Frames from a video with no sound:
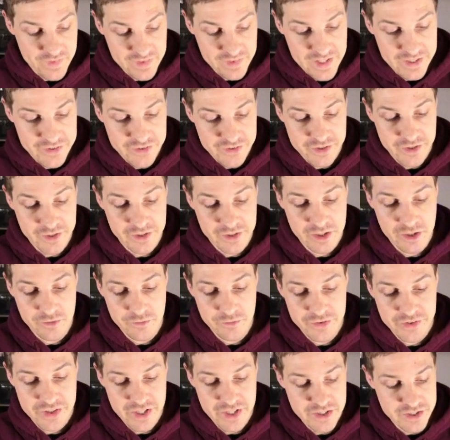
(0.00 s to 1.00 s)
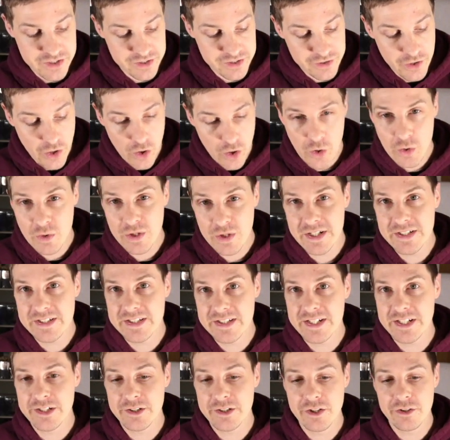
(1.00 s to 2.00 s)
Let's start a conversation. The whole
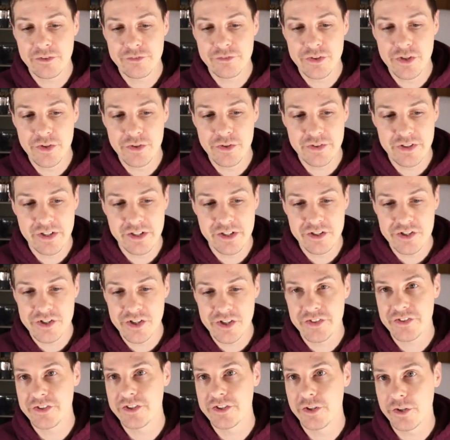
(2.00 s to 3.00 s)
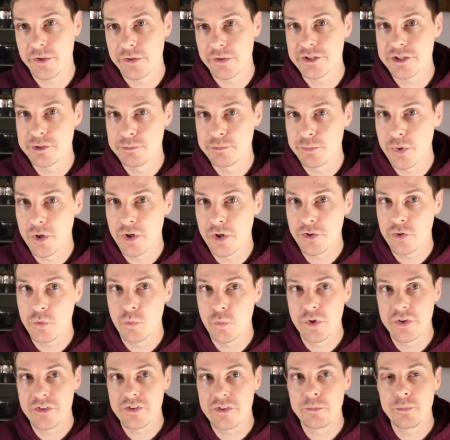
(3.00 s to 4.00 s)
idea of using just the Origin box
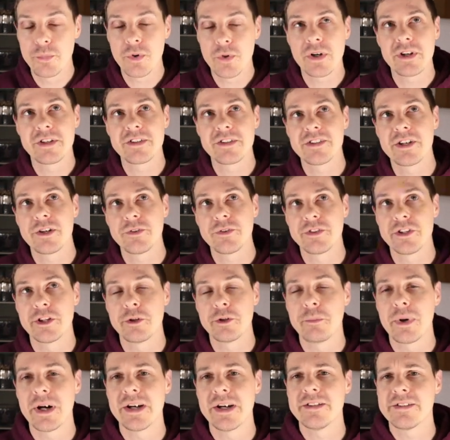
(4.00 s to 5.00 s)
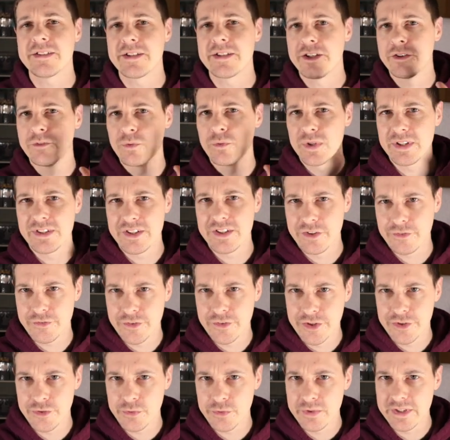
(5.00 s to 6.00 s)
was to put ourselves in the mindset of when this
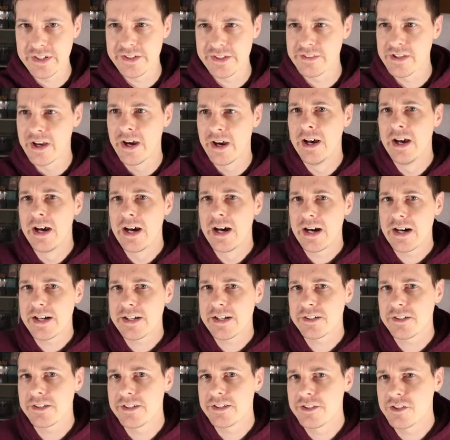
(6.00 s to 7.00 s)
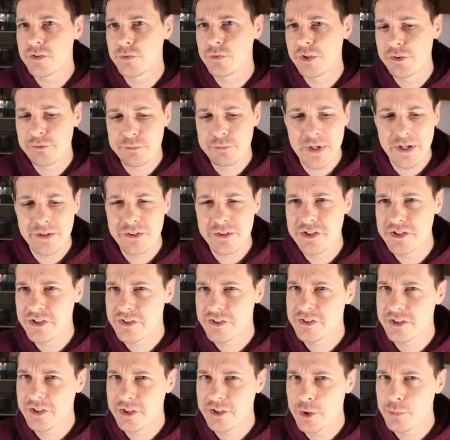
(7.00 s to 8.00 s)
first released. I got into Riftbound
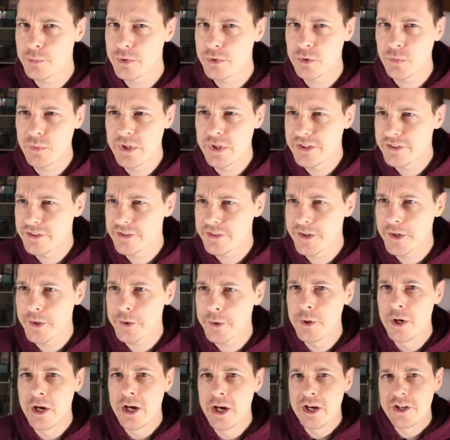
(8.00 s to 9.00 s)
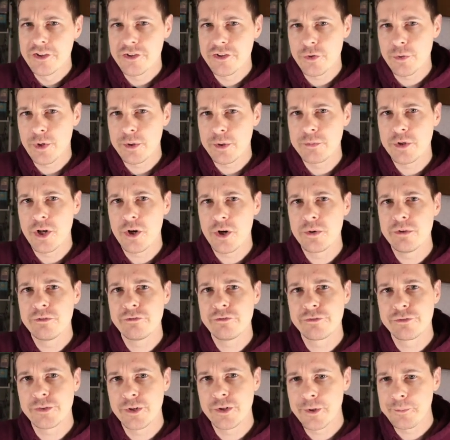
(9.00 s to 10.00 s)
just a couple of weeks ago, so I'm going
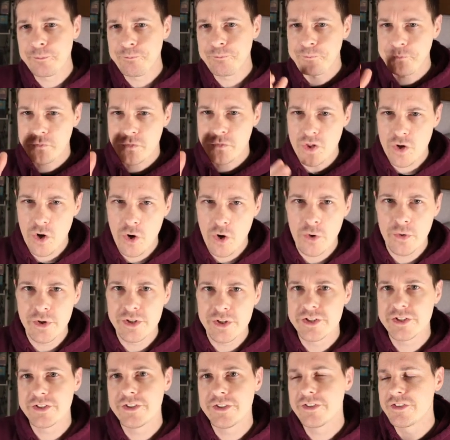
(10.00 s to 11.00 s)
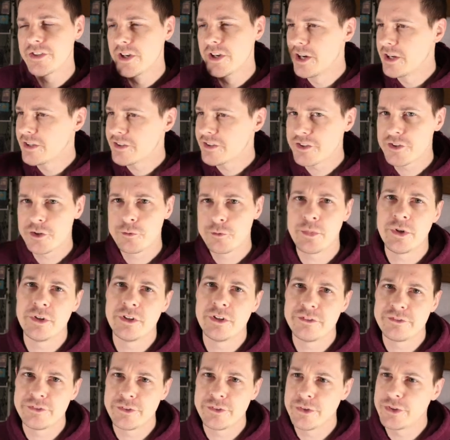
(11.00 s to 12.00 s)
from Origins to
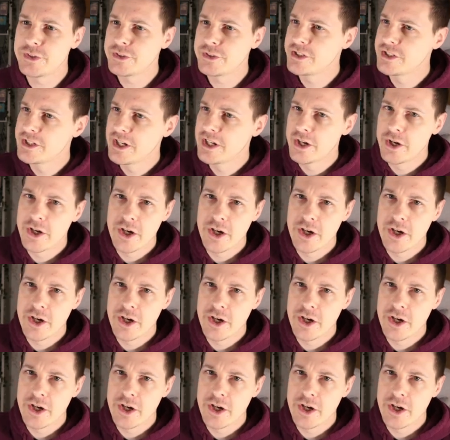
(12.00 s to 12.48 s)
Spiritforged,